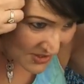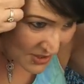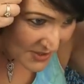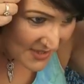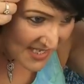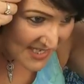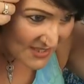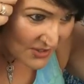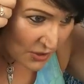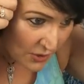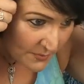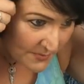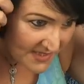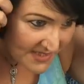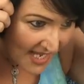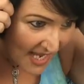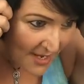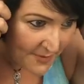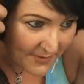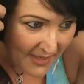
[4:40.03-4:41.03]
so this comes
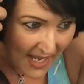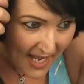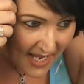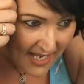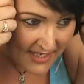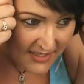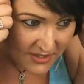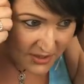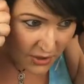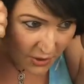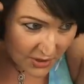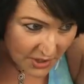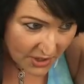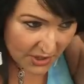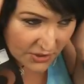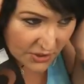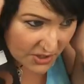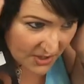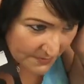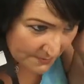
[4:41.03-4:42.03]
down guys so you
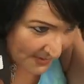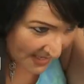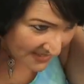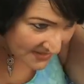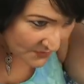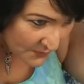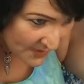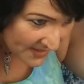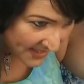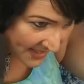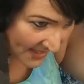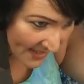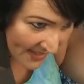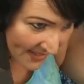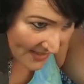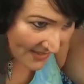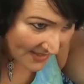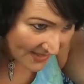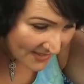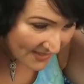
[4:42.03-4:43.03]
can just mess with it
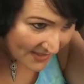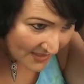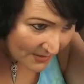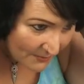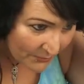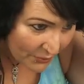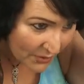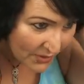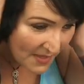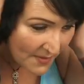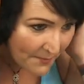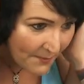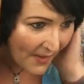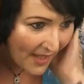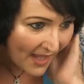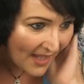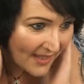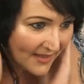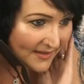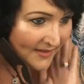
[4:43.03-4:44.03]
pull it
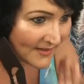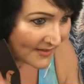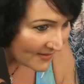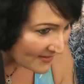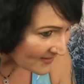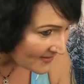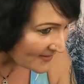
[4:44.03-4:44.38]
back